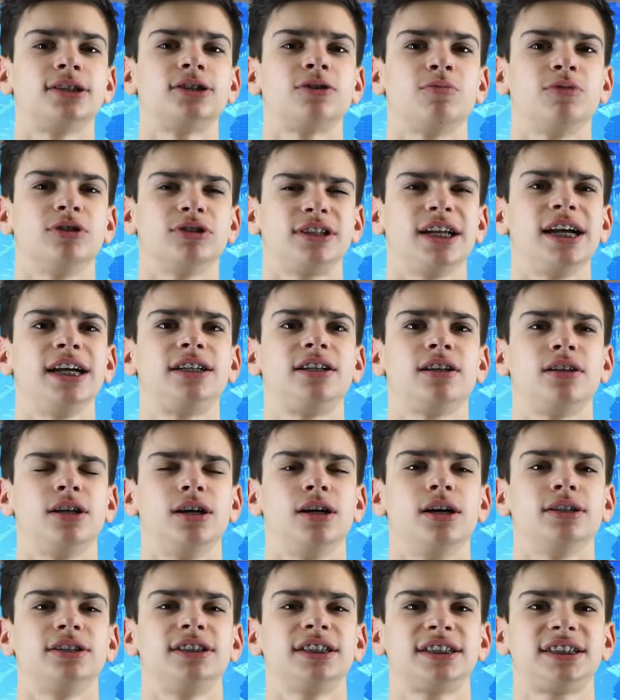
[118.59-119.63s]
was late to
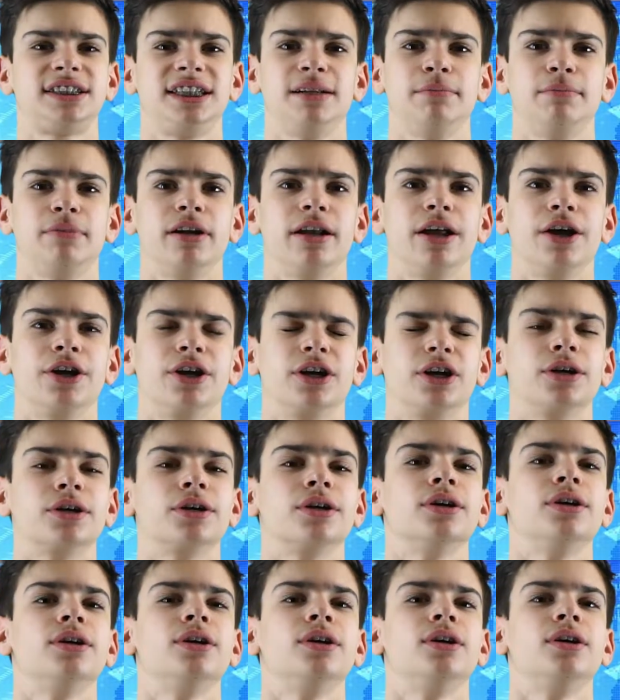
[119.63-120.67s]
the 16-bit era
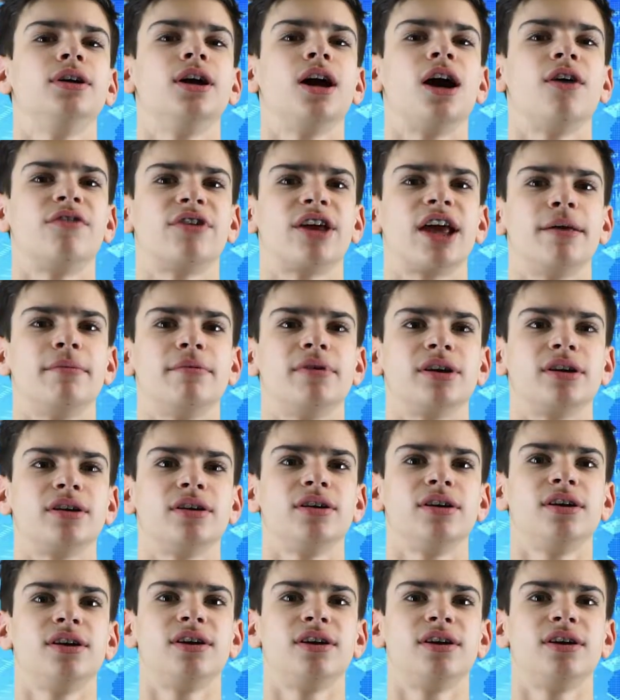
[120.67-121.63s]
of gaming